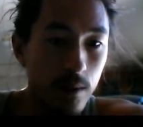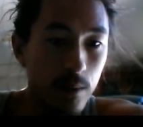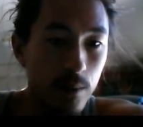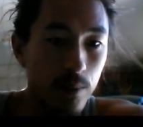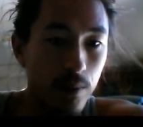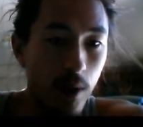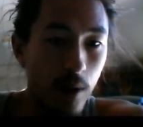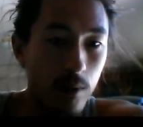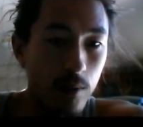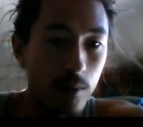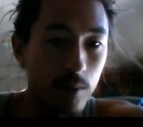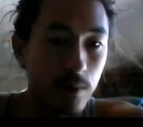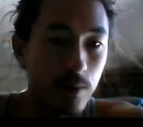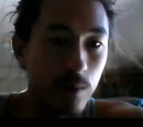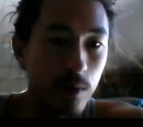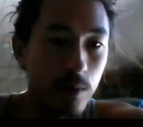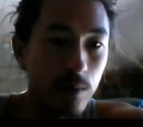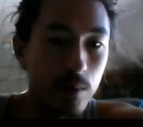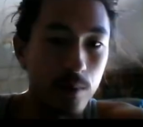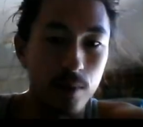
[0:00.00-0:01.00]
Probably
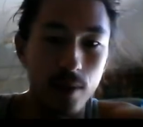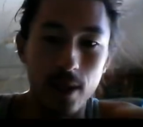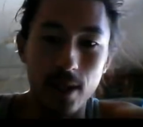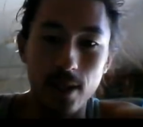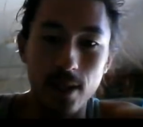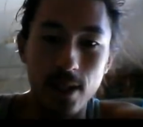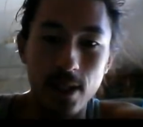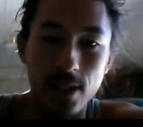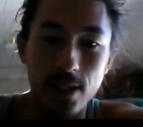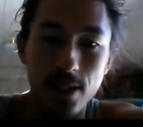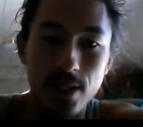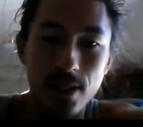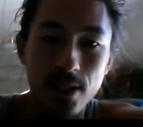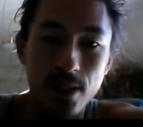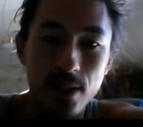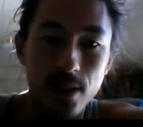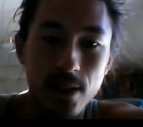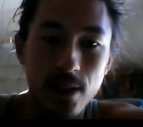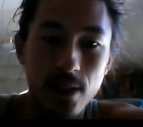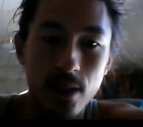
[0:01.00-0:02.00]
won't play
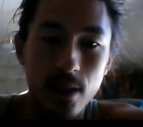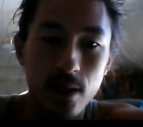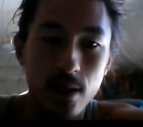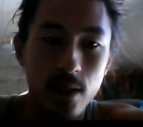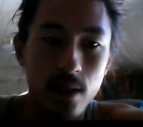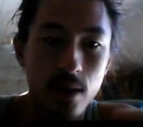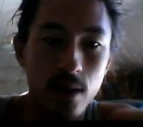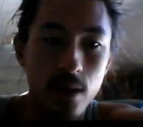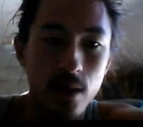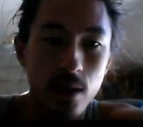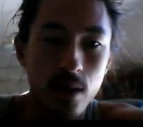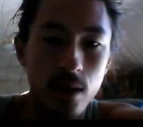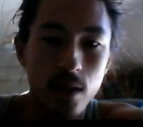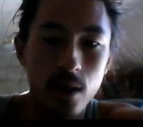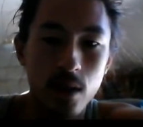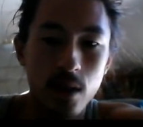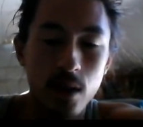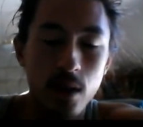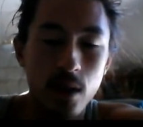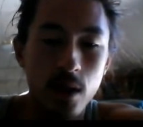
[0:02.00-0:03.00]
this.
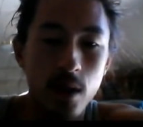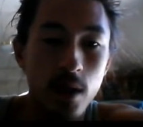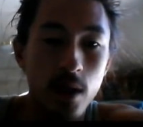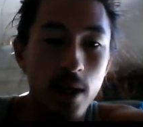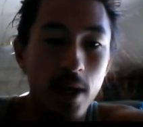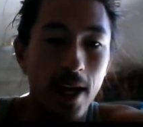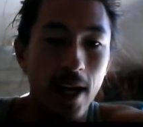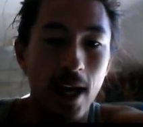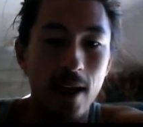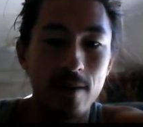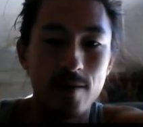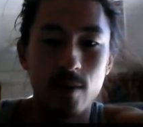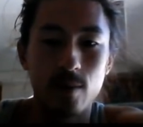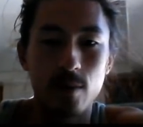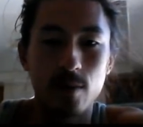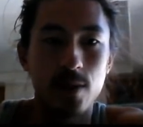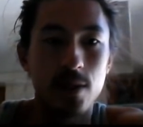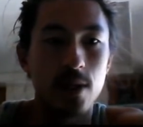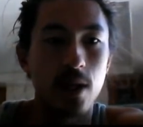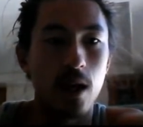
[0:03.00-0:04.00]
And have some
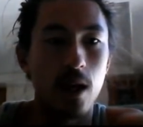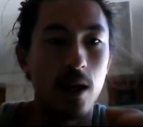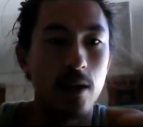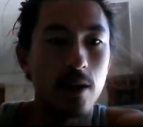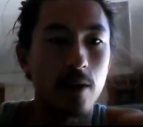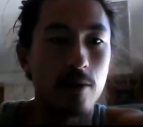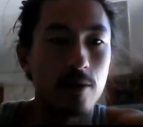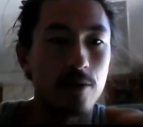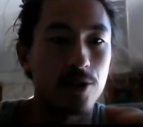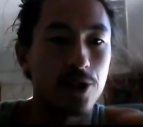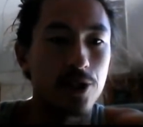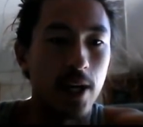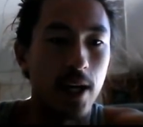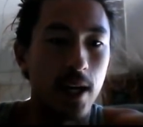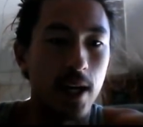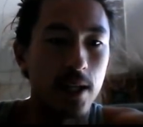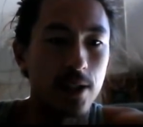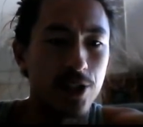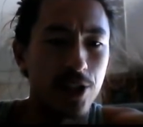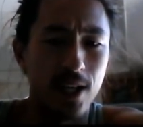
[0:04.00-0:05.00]
another
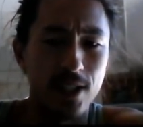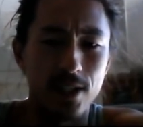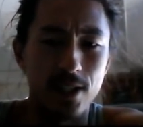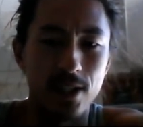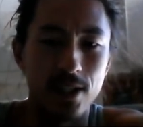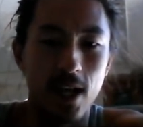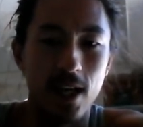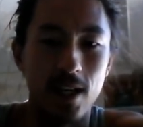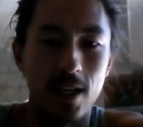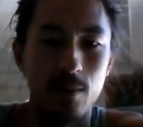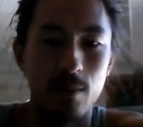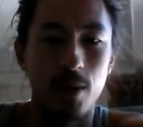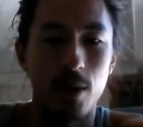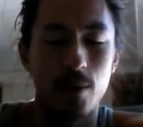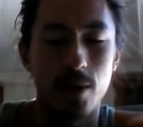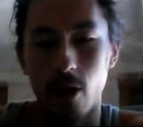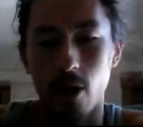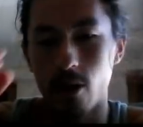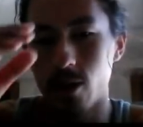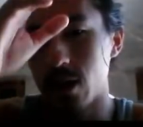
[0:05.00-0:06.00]
chances at it. But
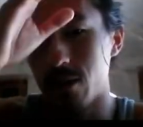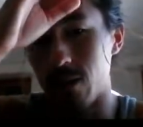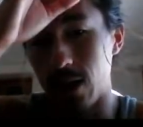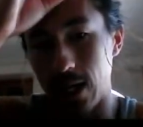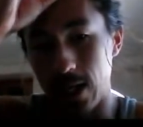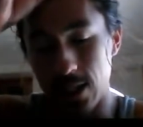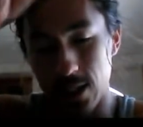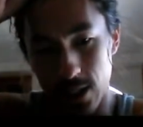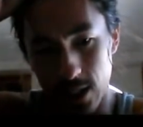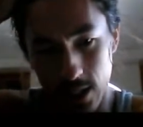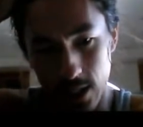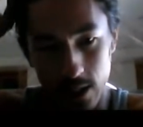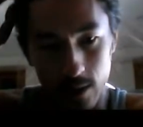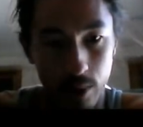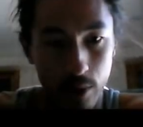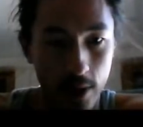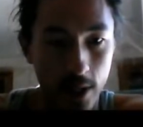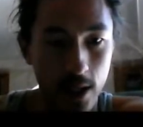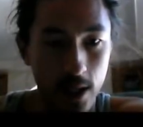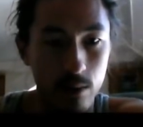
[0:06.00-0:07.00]
we already have 18
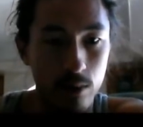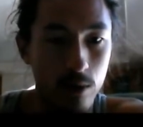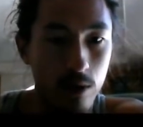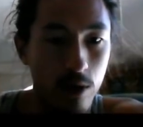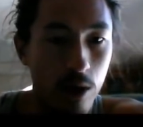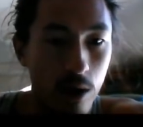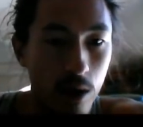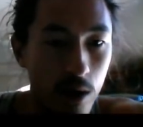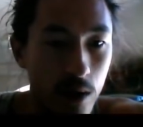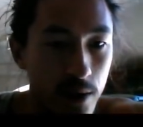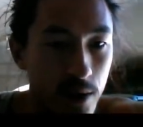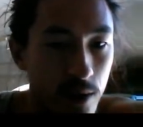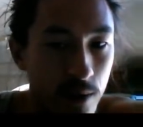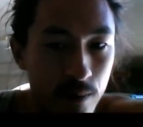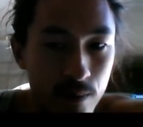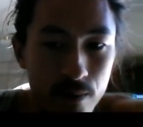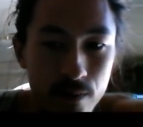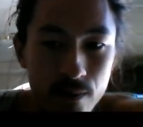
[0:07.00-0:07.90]
playable cards.